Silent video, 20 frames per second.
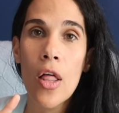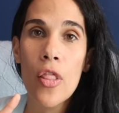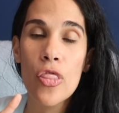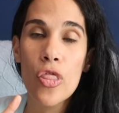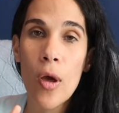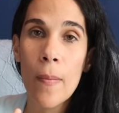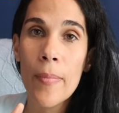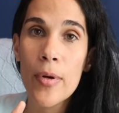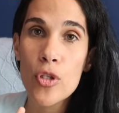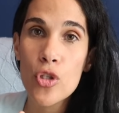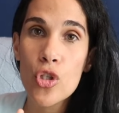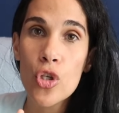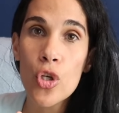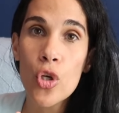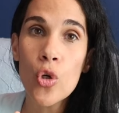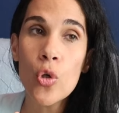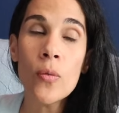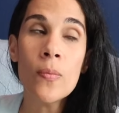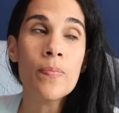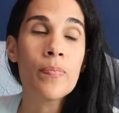Number
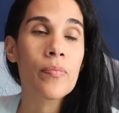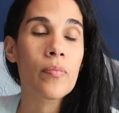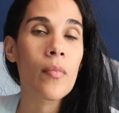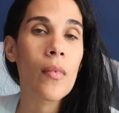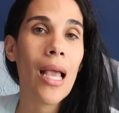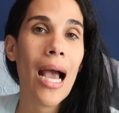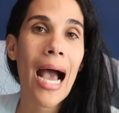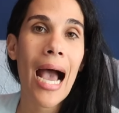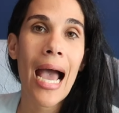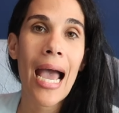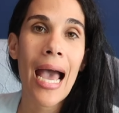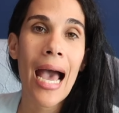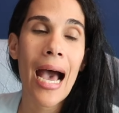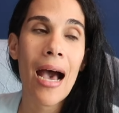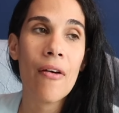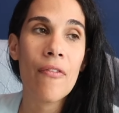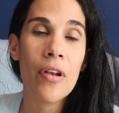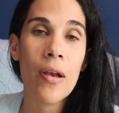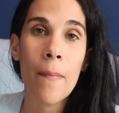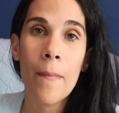two, I
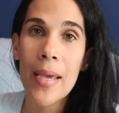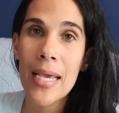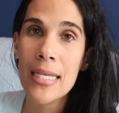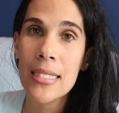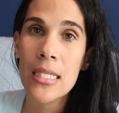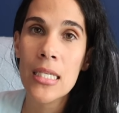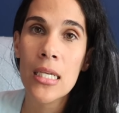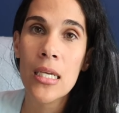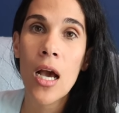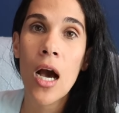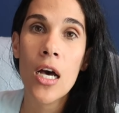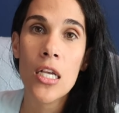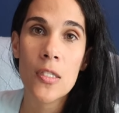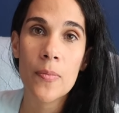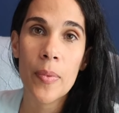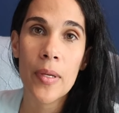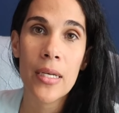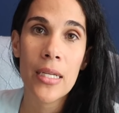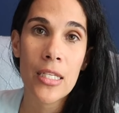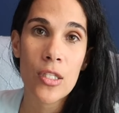have an amazing
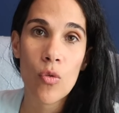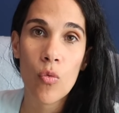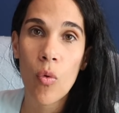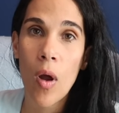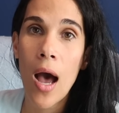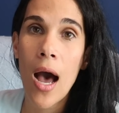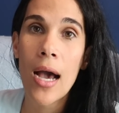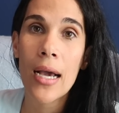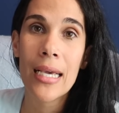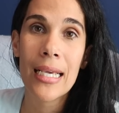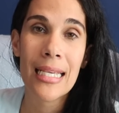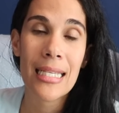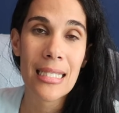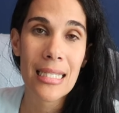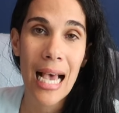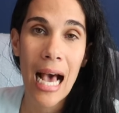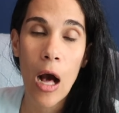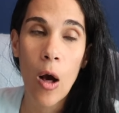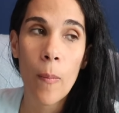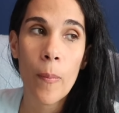husband. He's a rock, he's
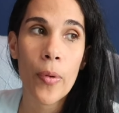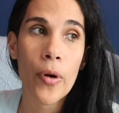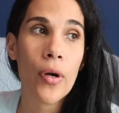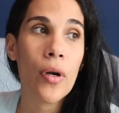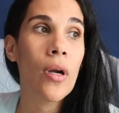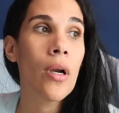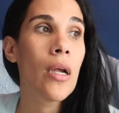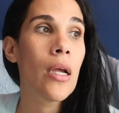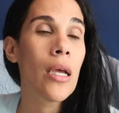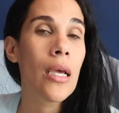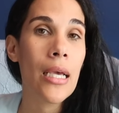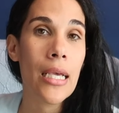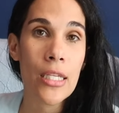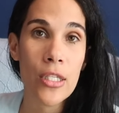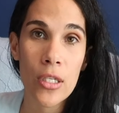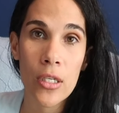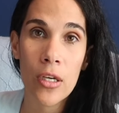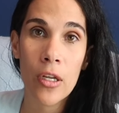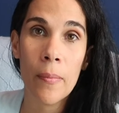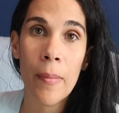a helper,
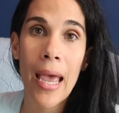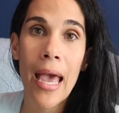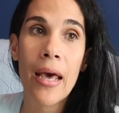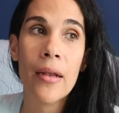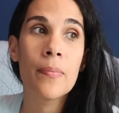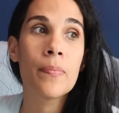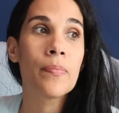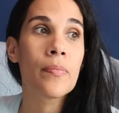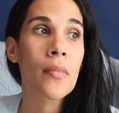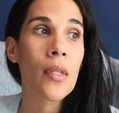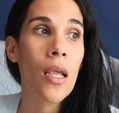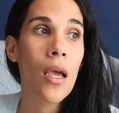he's a good man.